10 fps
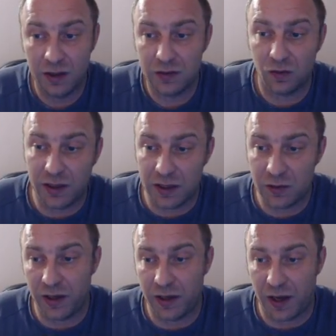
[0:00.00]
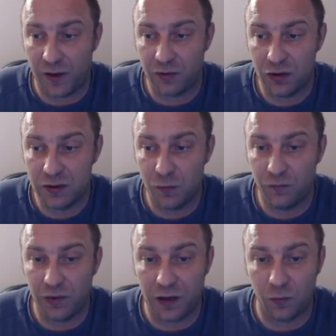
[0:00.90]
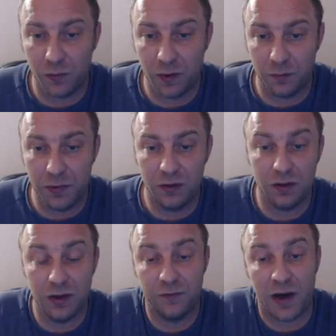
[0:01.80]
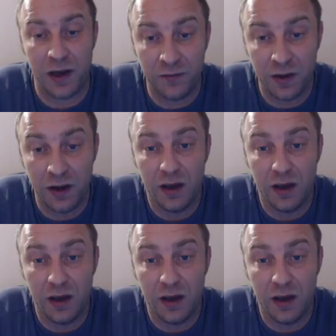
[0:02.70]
So that's why after this move knight from b to d five,